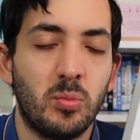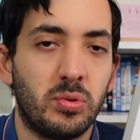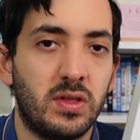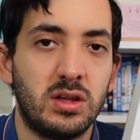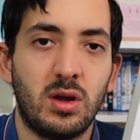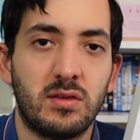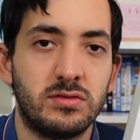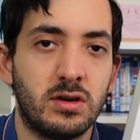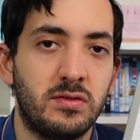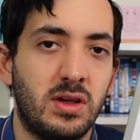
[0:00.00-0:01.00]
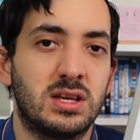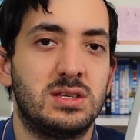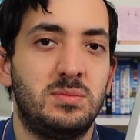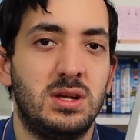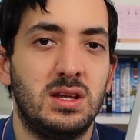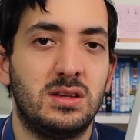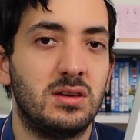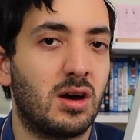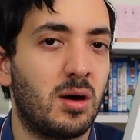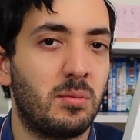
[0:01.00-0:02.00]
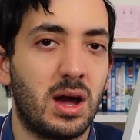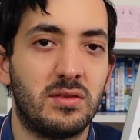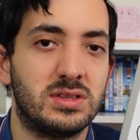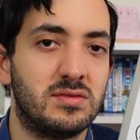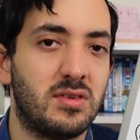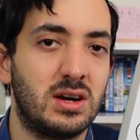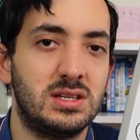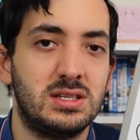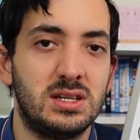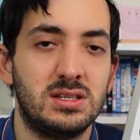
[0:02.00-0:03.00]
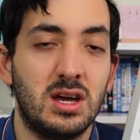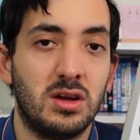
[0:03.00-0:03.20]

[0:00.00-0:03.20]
but then you have no flexibility, you can't buy other devices,